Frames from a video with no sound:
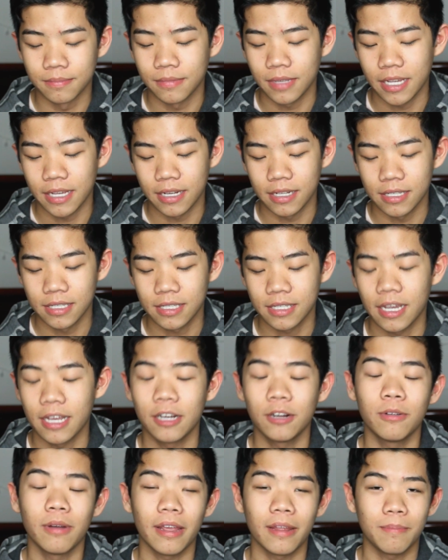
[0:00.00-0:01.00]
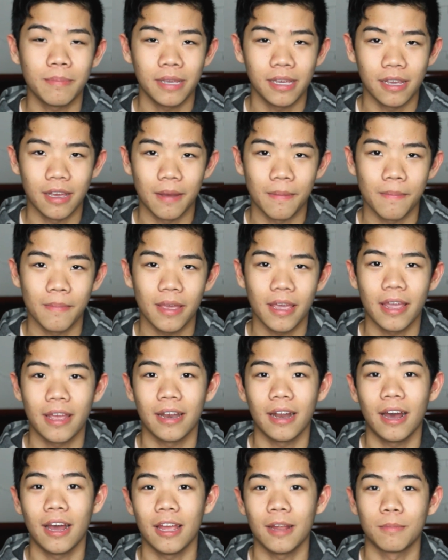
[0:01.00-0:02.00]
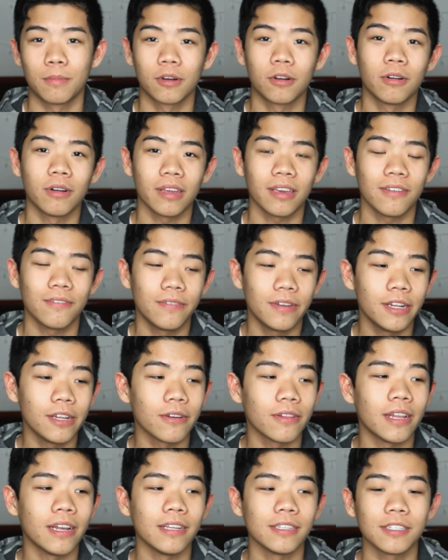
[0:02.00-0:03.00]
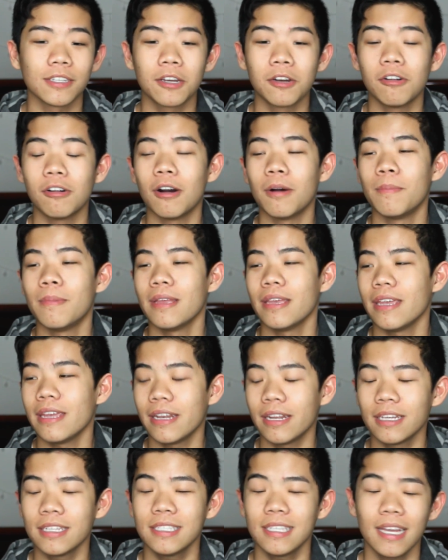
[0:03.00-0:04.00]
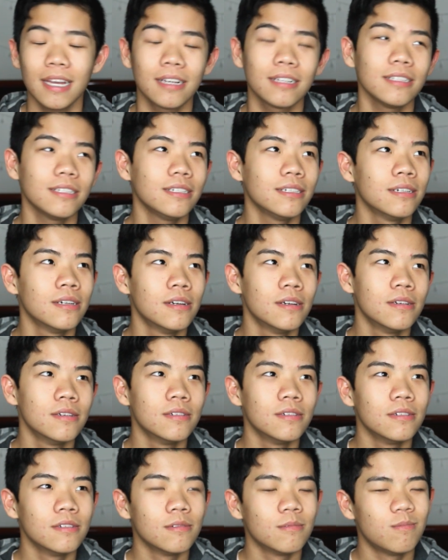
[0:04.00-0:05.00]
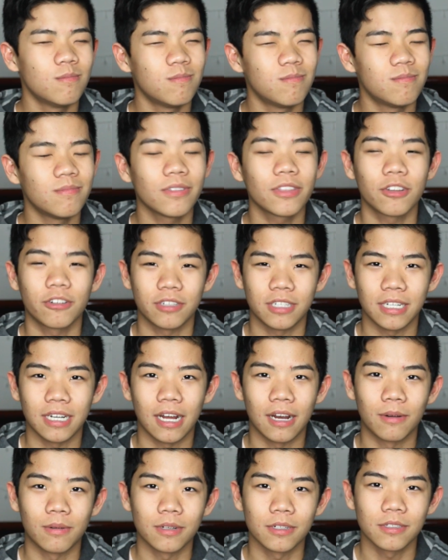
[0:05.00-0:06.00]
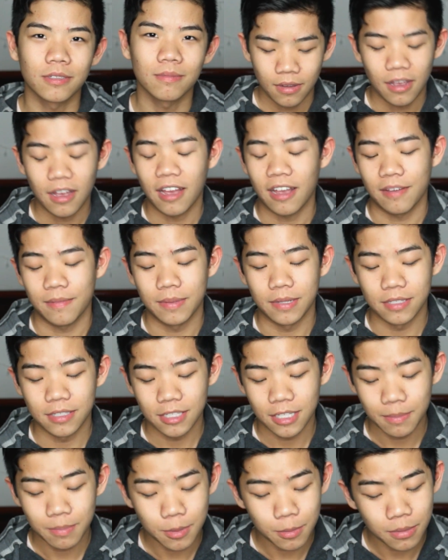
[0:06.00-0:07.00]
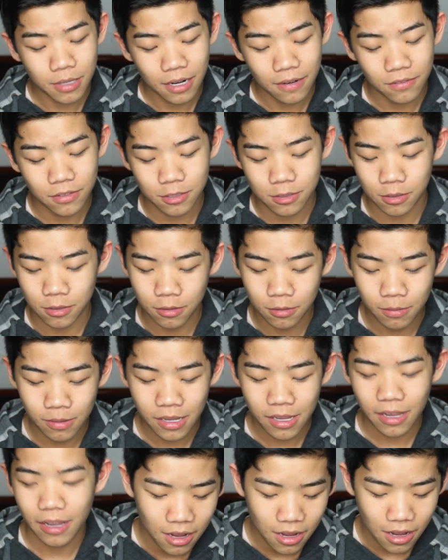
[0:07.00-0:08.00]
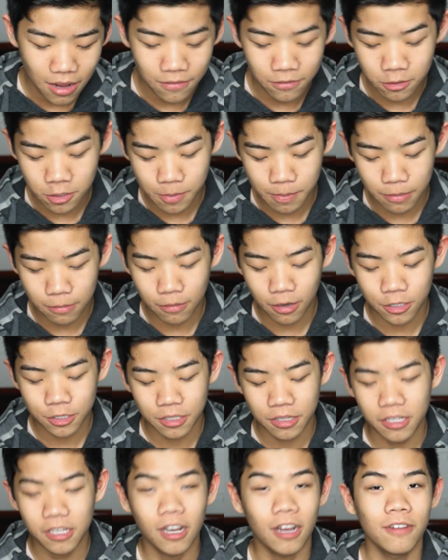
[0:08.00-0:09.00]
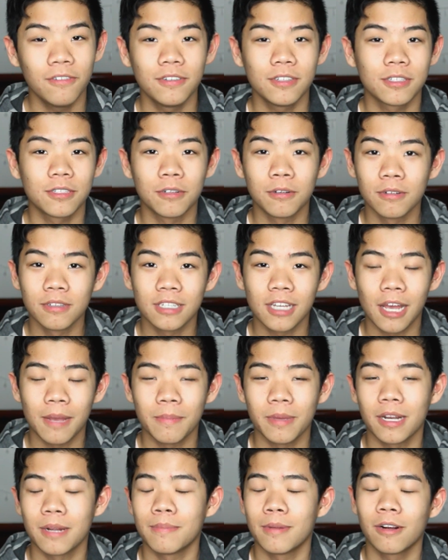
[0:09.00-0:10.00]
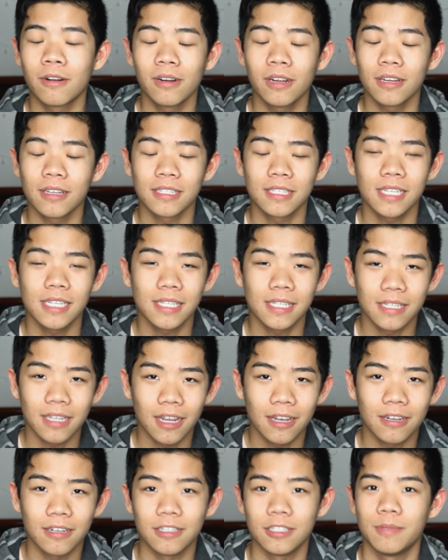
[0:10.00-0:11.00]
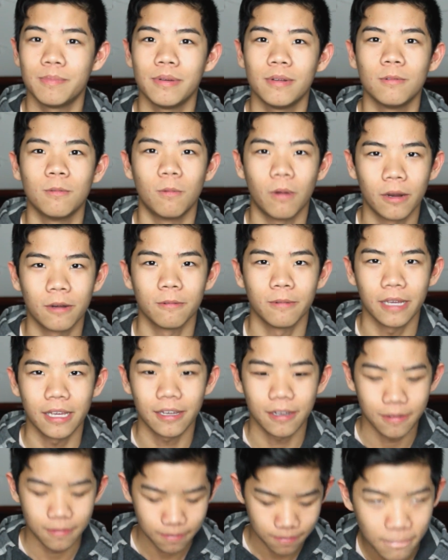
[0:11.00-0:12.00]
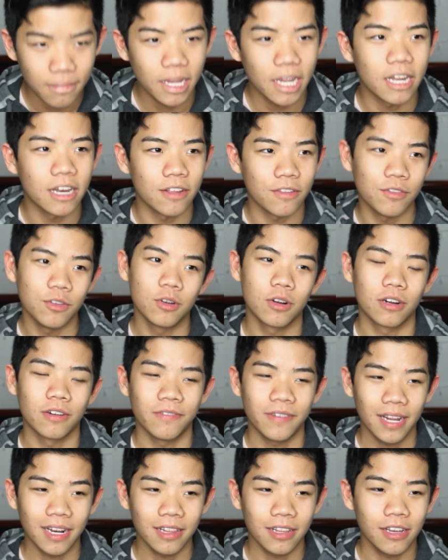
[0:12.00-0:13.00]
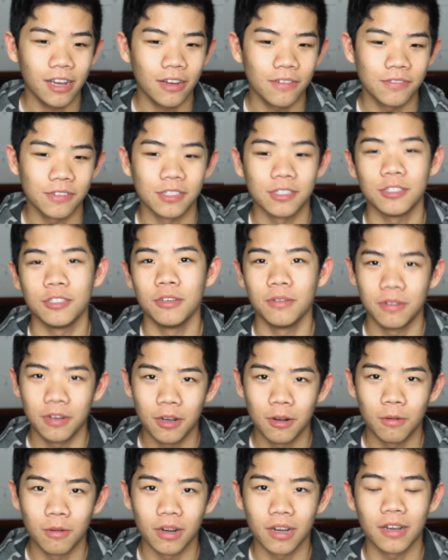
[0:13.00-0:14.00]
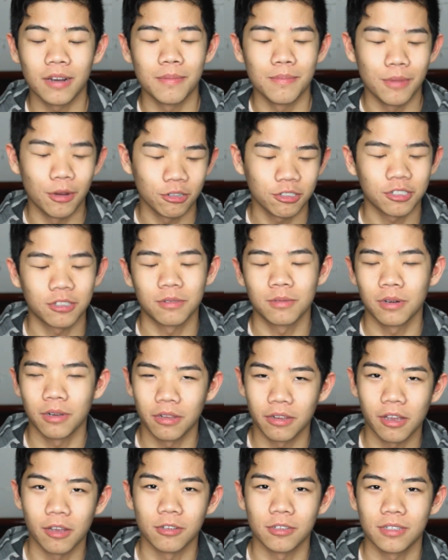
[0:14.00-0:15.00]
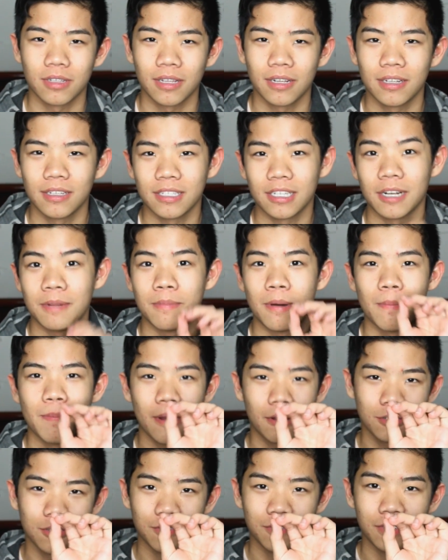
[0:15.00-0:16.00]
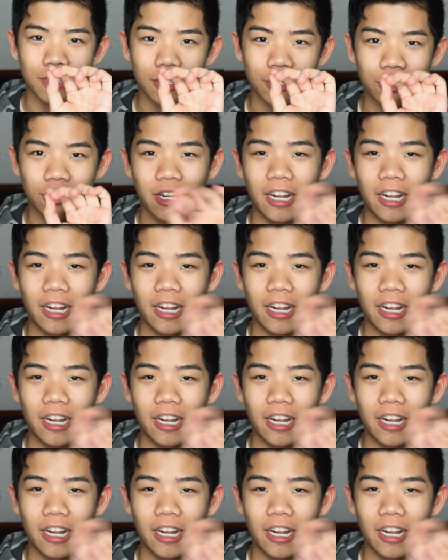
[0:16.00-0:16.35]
It is 10:08 p.m. and I am recording a video that needs to go up in exactly 13 hours. I have been sleep deprived this whole week. I've also been watching The Office the whole time, and I'm already on season 9 and it's been 1 week. And if you are a fan of The Office, you know what an emotional roller coaster that is, and I'm about to finish it.